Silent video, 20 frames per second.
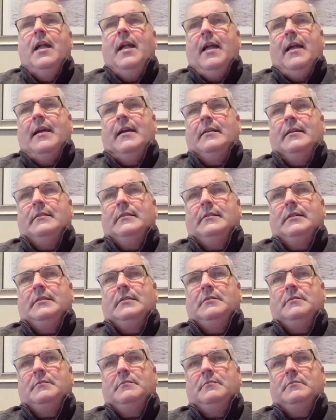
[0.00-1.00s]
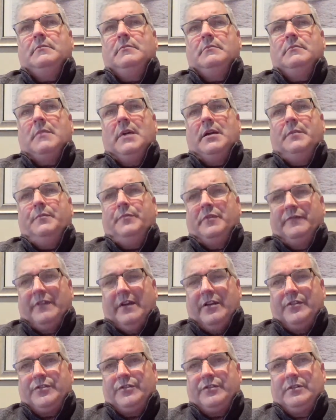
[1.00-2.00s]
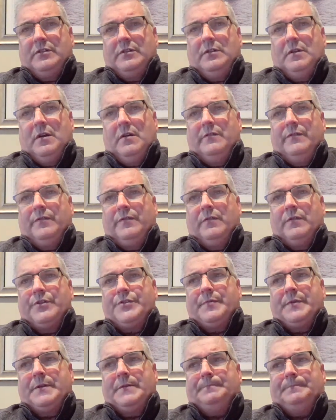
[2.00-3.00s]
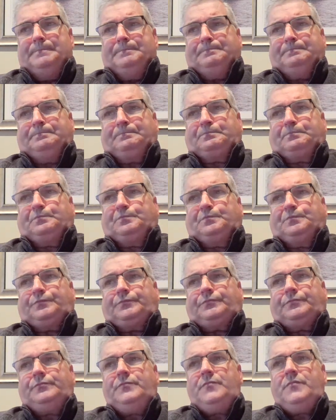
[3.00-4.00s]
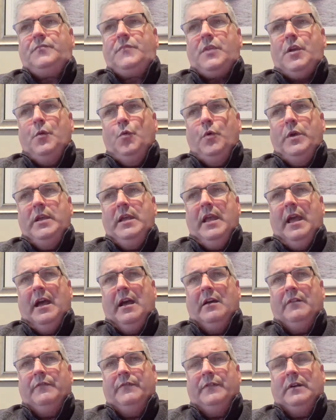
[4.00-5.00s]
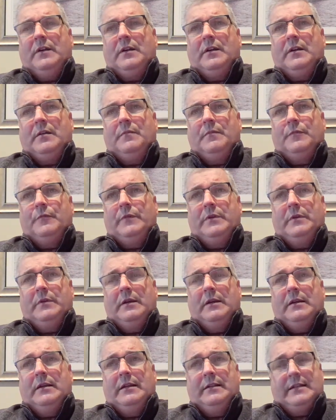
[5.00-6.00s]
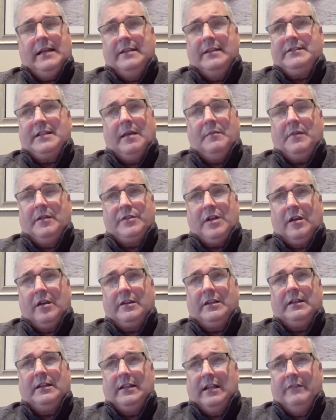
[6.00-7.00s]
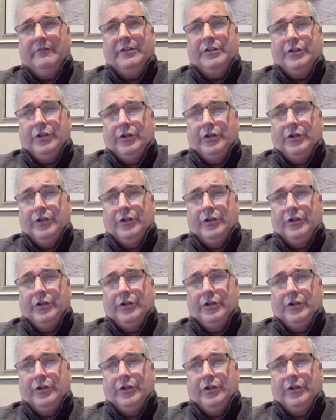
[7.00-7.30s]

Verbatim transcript: And in my profession, in law enforcement, we have, um, we, at that time, I'm talking 11